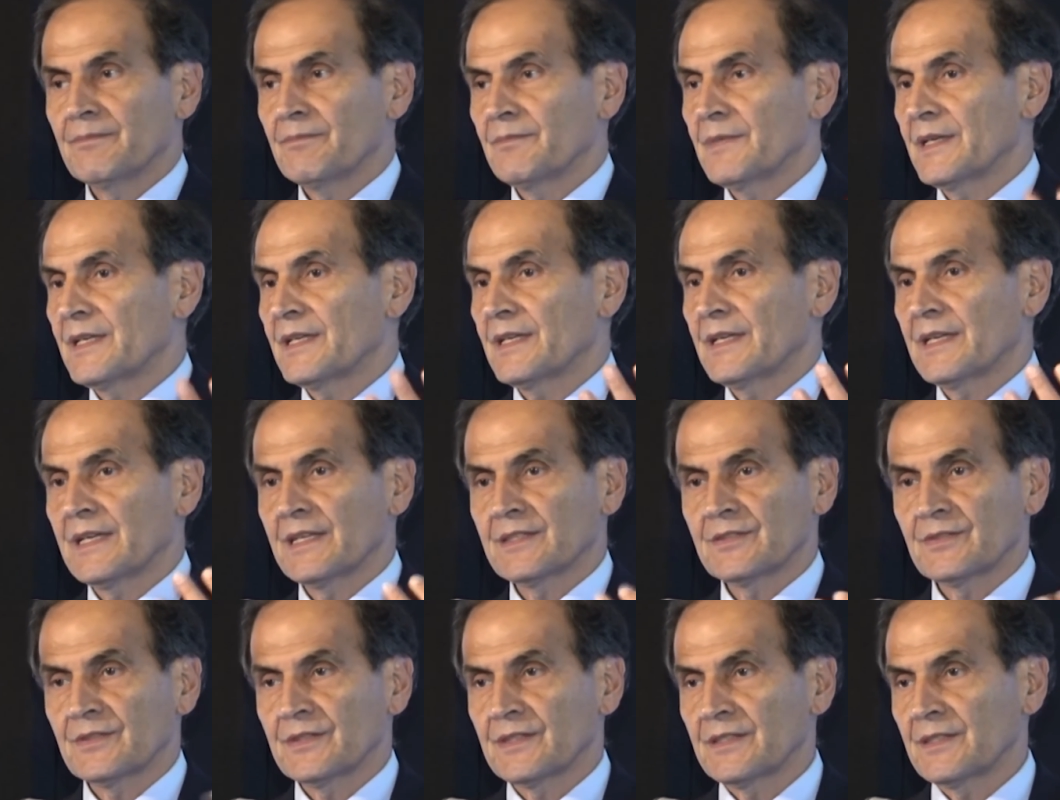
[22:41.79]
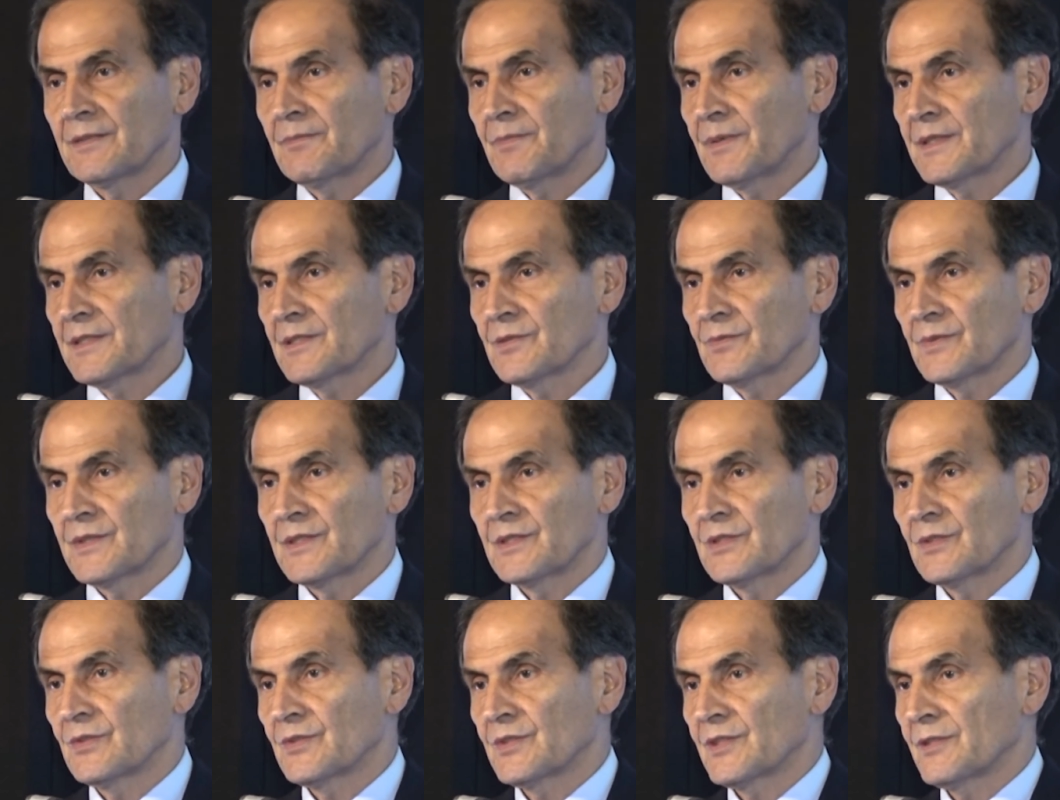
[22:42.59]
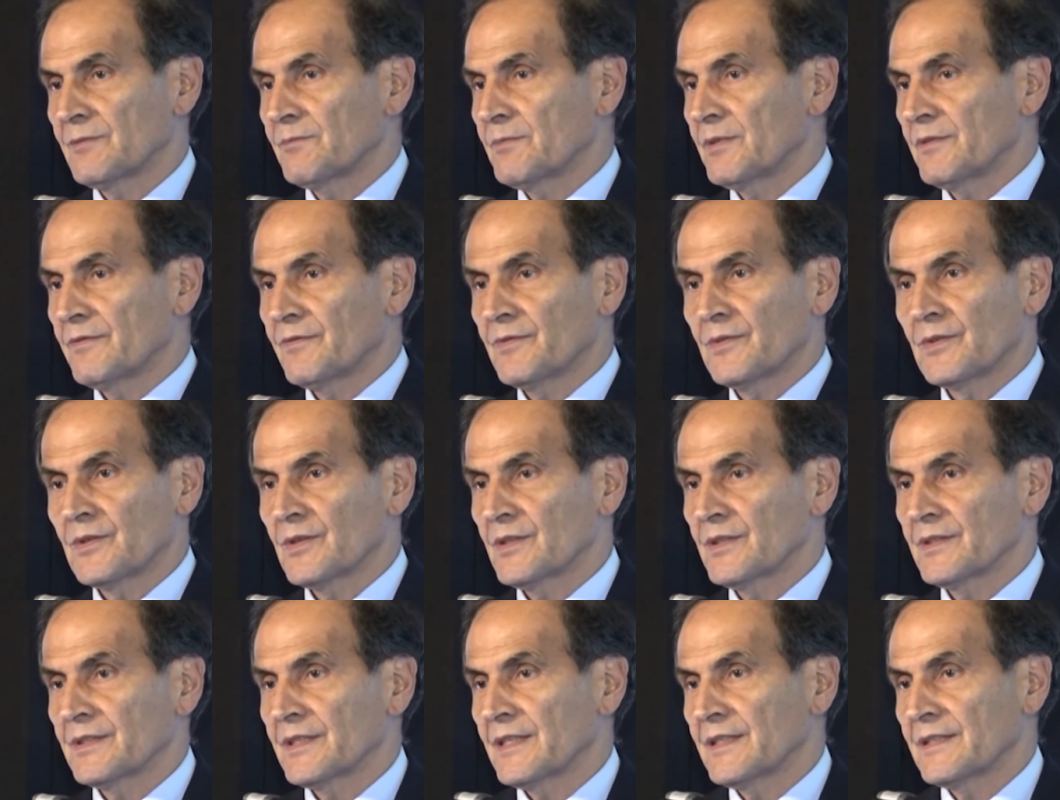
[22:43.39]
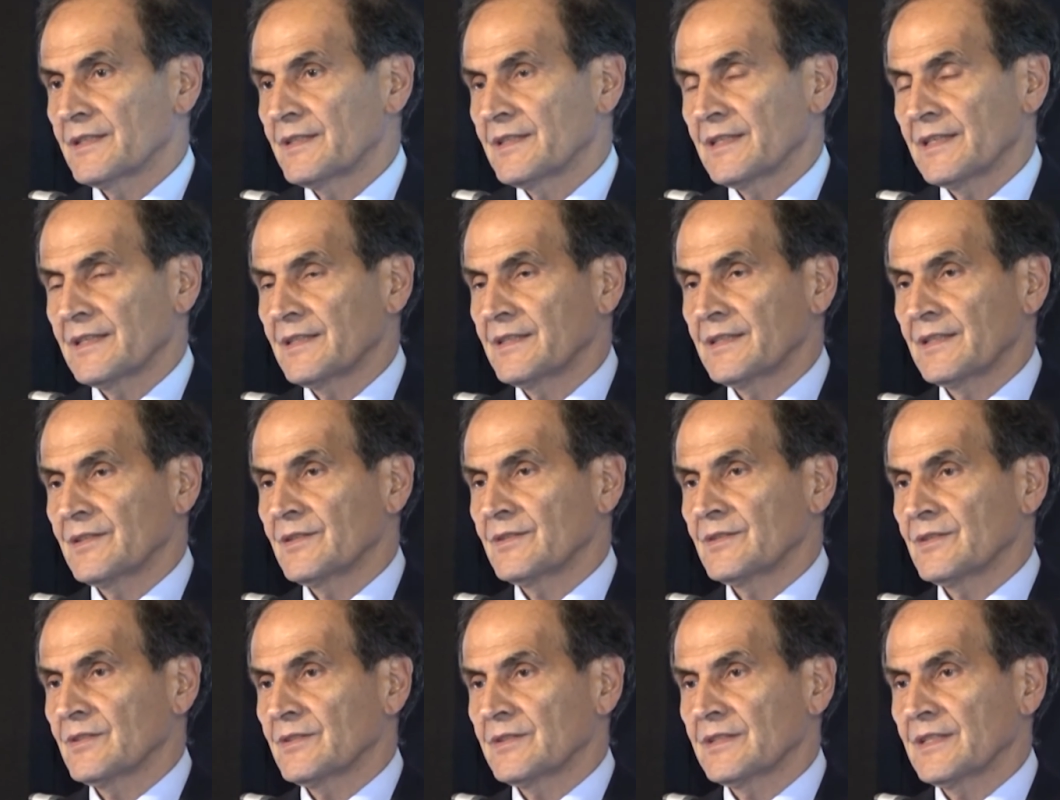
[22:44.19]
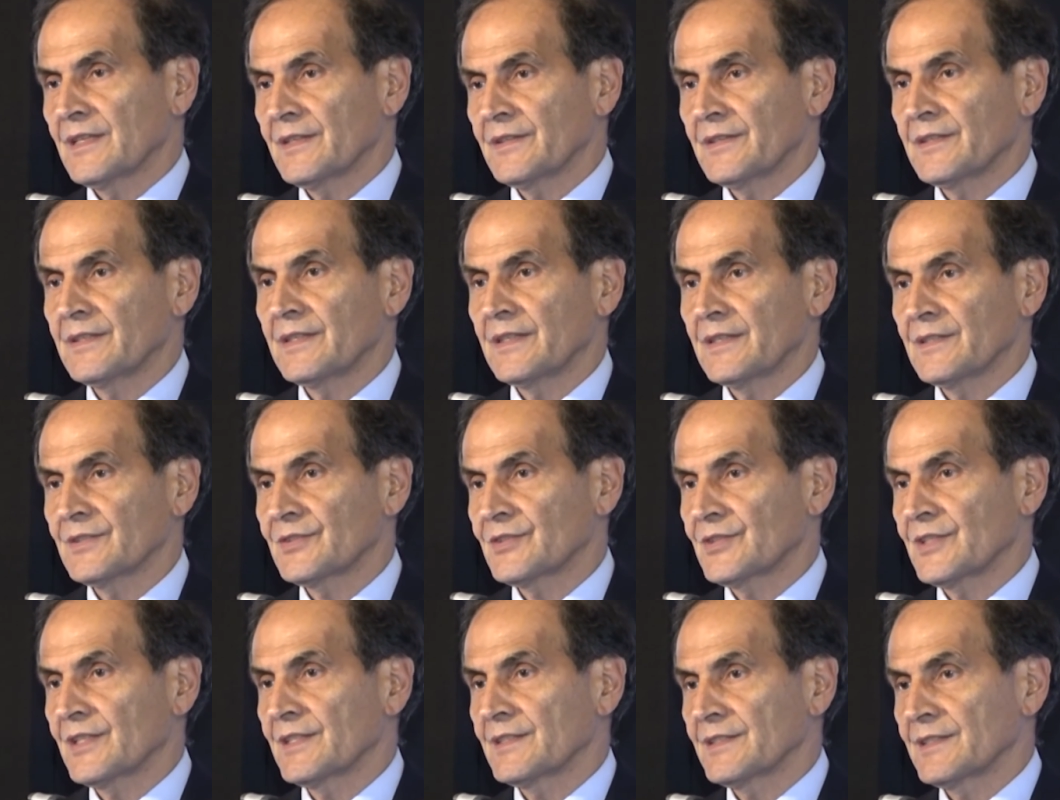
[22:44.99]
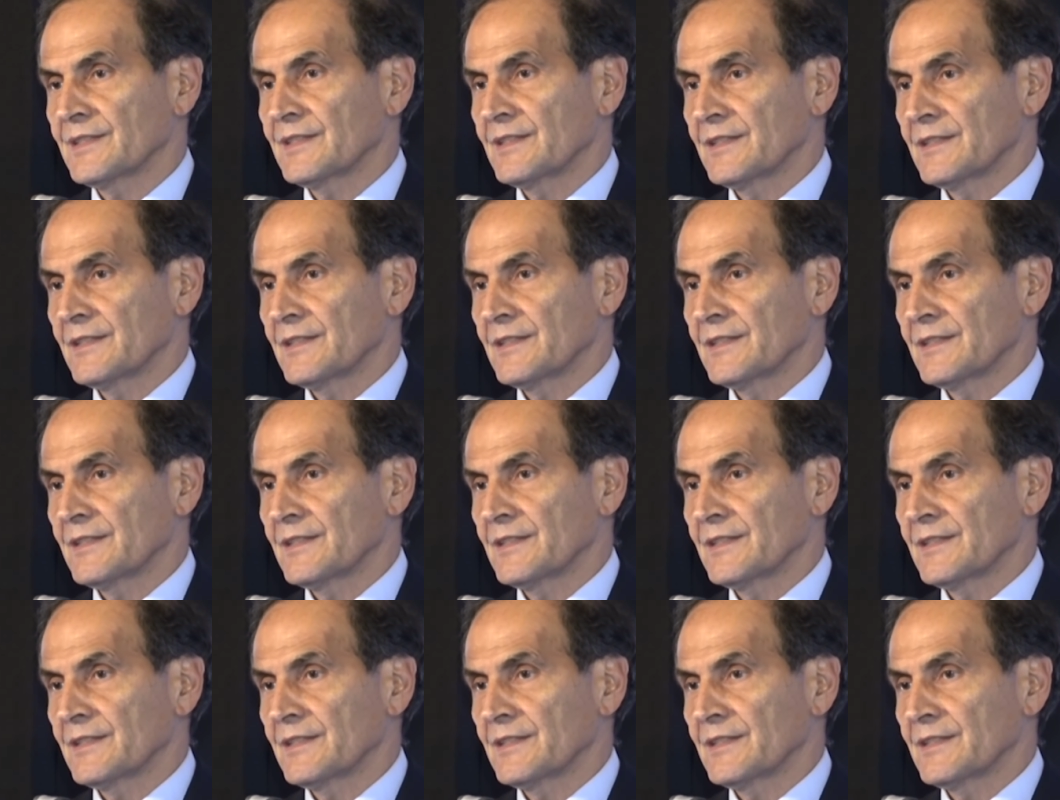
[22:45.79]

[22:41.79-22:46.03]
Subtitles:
medication that the patient were using before. Nothing else changed.